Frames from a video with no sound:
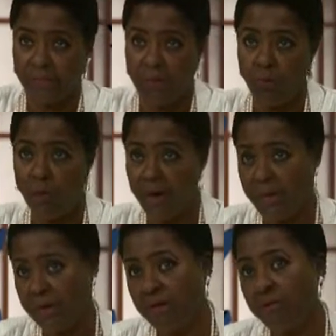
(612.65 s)
And why am
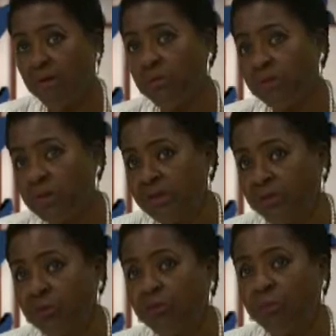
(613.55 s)
I giving you this
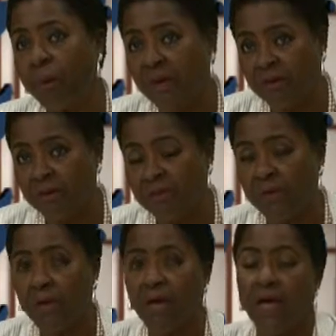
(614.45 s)
perspective?
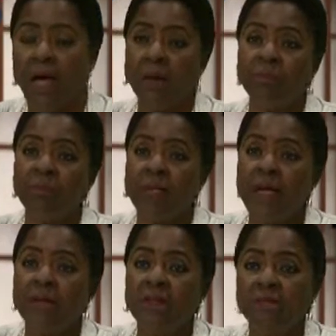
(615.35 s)
I'm
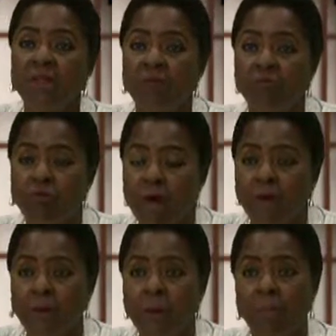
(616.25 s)
saying this up
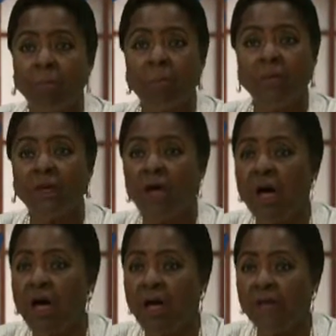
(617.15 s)
front
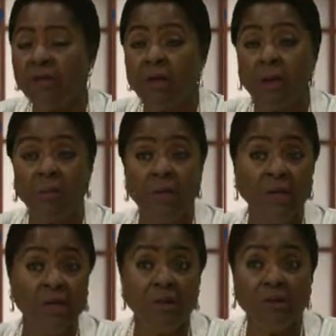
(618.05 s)
because
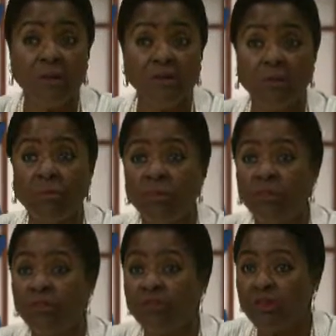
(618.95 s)
many of the things I'm going
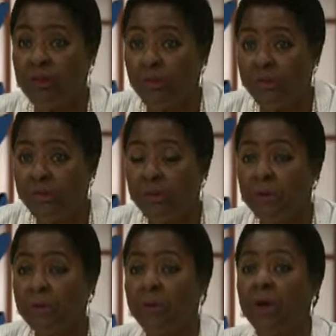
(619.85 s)
to share with
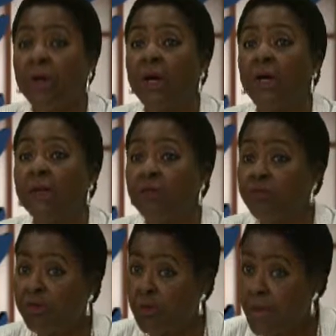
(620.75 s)
you on this
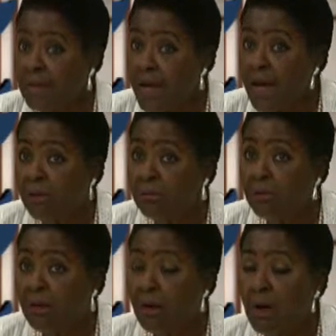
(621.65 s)
show right now
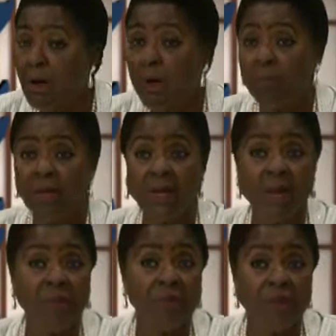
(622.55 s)
may
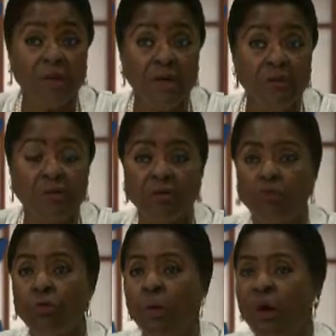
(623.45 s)
not be things that
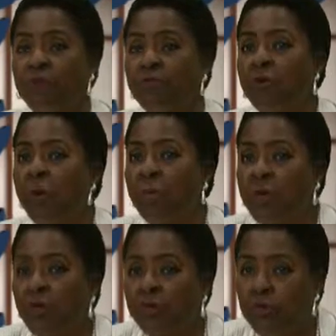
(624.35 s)
you are
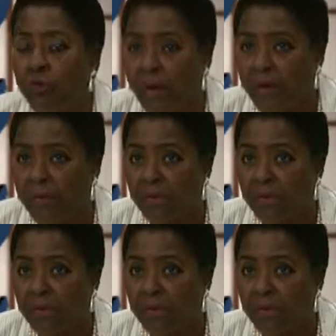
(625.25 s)
familiar with.